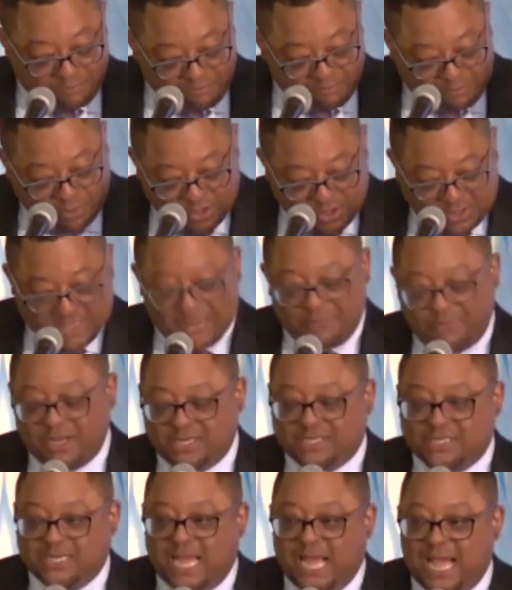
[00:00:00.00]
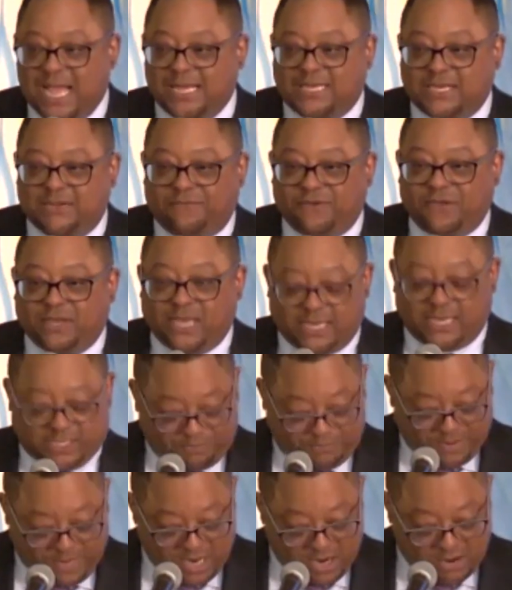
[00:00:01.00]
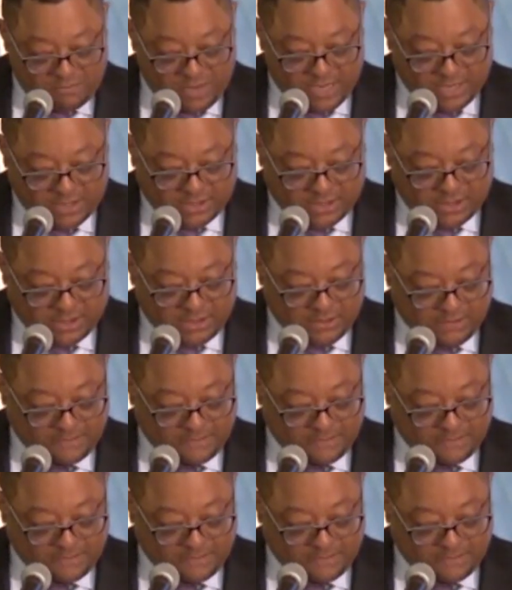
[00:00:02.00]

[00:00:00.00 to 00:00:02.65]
put them in scientific experiments.